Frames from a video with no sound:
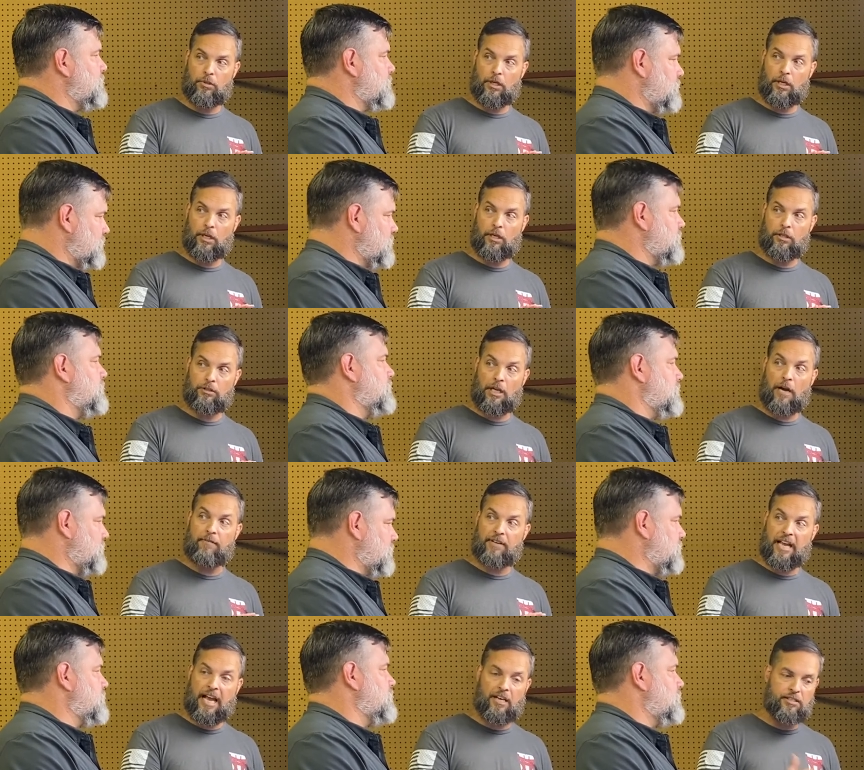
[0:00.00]
Speaker 1: Uh, Tom
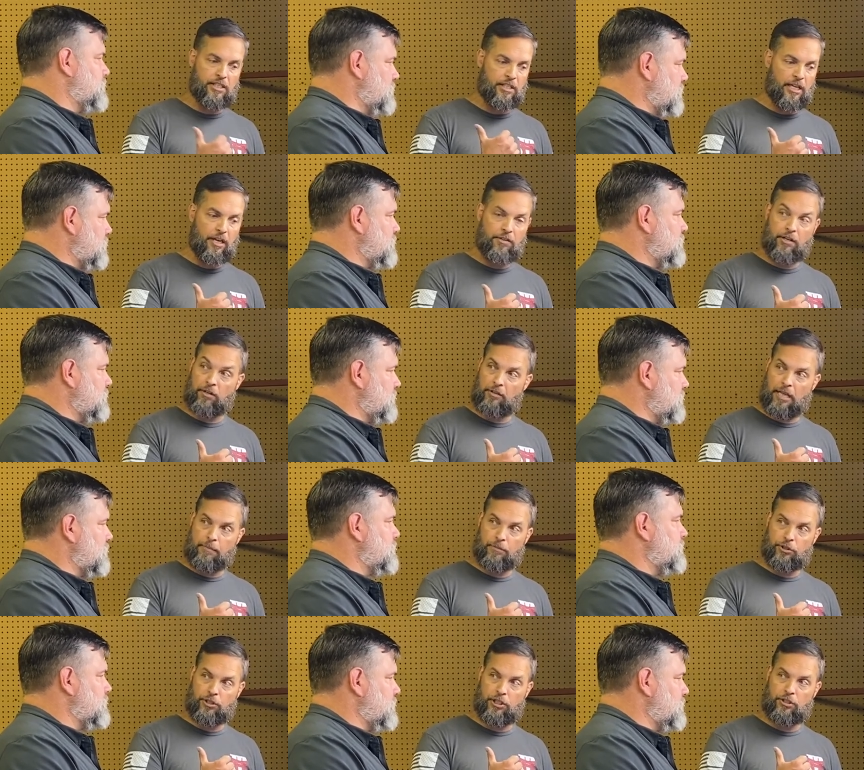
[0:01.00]
Vagaski down there in
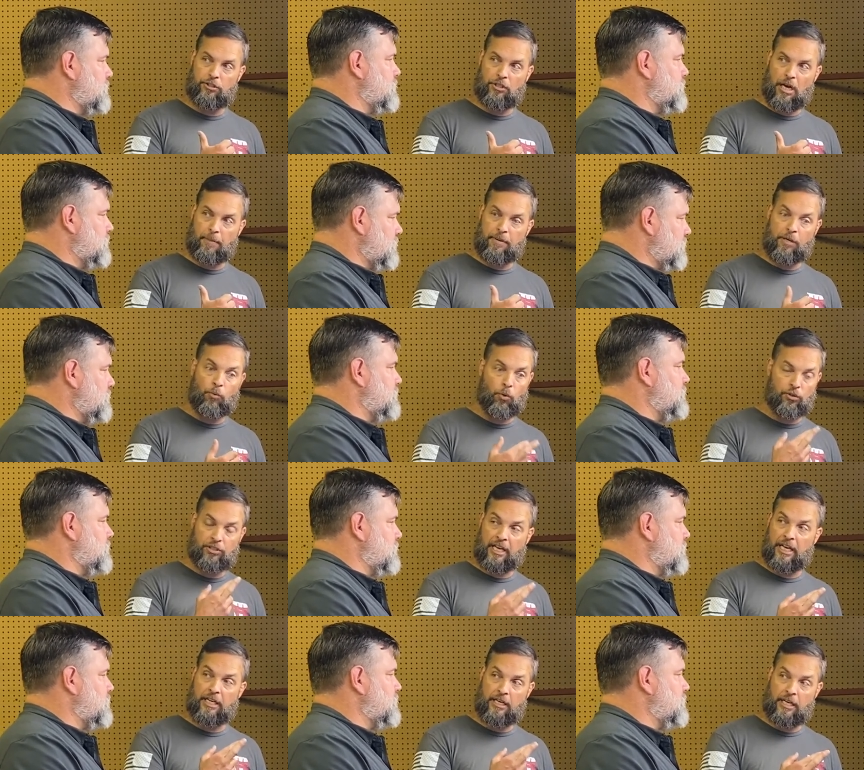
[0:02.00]
that machine shop, he works
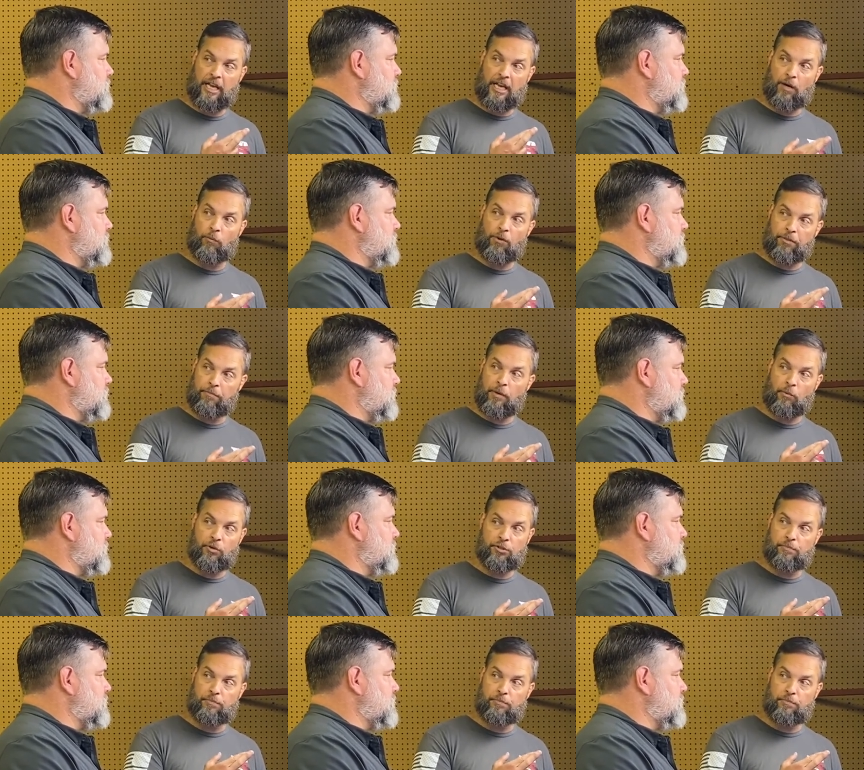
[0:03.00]
hand in hand with me. We